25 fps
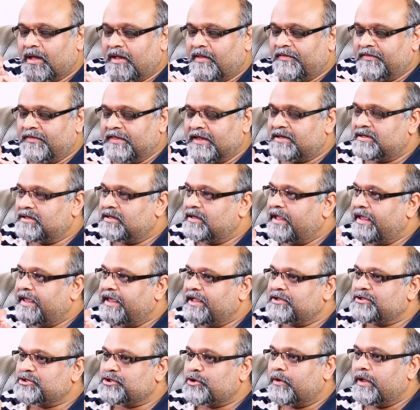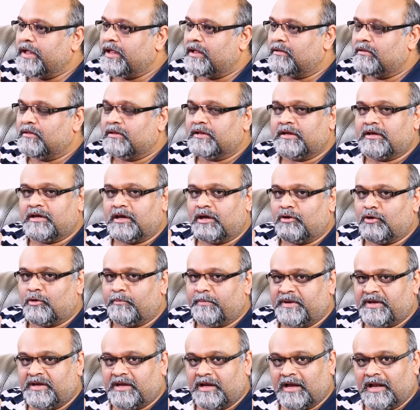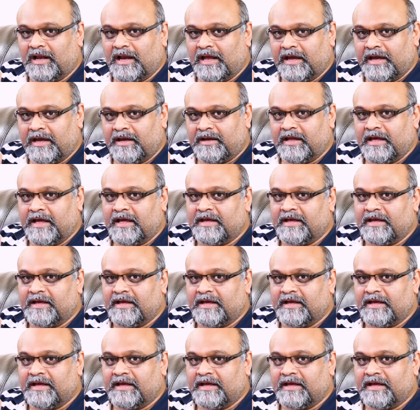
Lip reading: that Israel cannot be declared